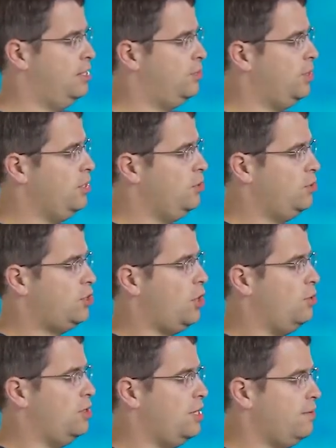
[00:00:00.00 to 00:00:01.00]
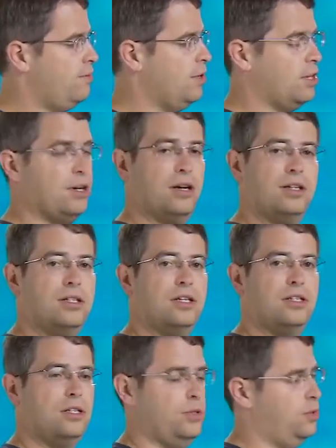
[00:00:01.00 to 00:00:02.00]
is when you show different
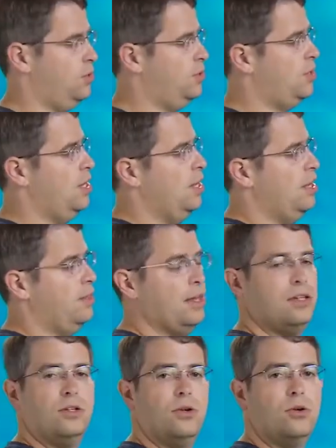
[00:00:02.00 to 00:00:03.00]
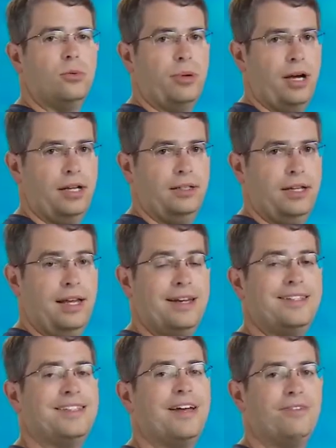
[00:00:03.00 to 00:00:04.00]
content to users than to Googlebot, and
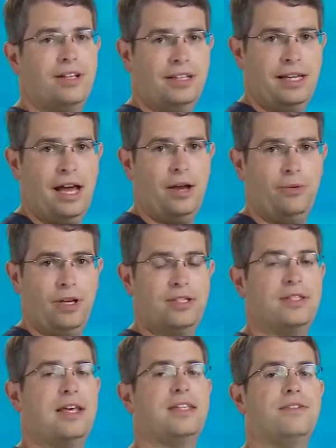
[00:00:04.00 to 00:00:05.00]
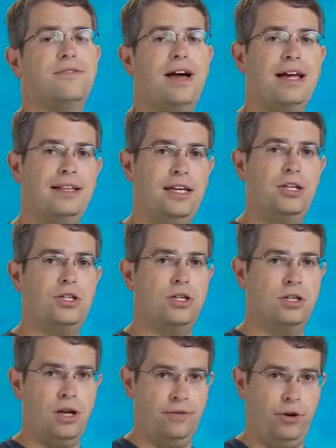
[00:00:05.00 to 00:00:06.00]
it's definitely high risk. That's a
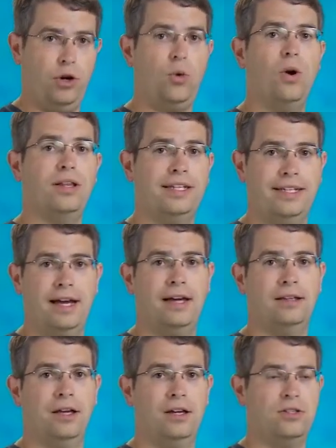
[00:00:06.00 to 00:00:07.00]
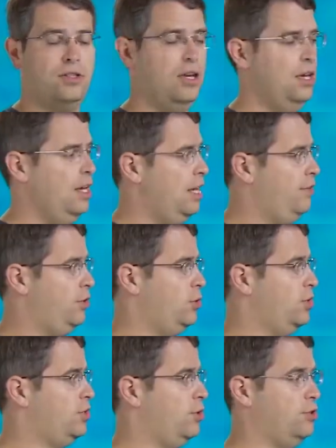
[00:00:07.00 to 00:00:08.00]
violation of our quality guidelines. If you
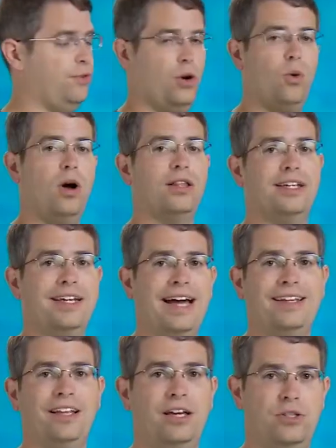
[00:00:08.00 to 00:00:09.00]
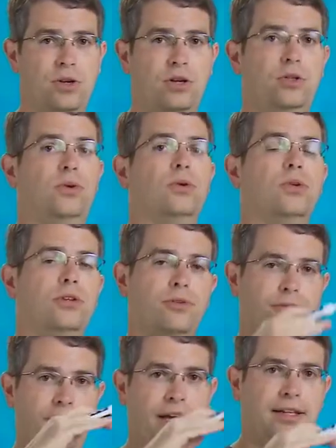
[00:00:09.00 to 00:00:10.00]
do a search for quality guidelines on Google, you'll
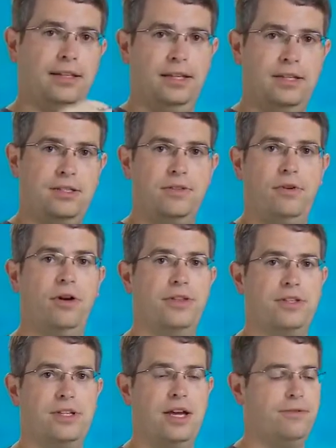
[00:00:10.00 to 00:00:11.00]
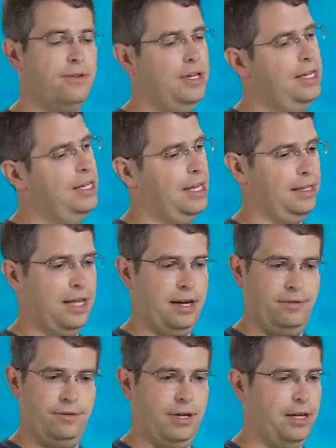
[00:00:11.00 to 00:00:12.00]
find a list of all the stuff, a lot
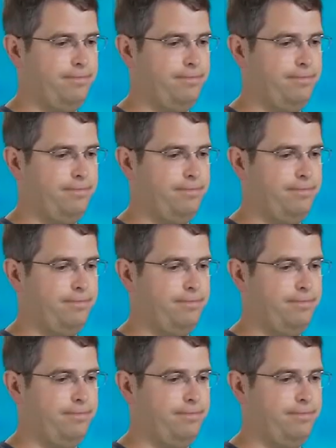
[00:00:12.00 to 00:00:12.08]
of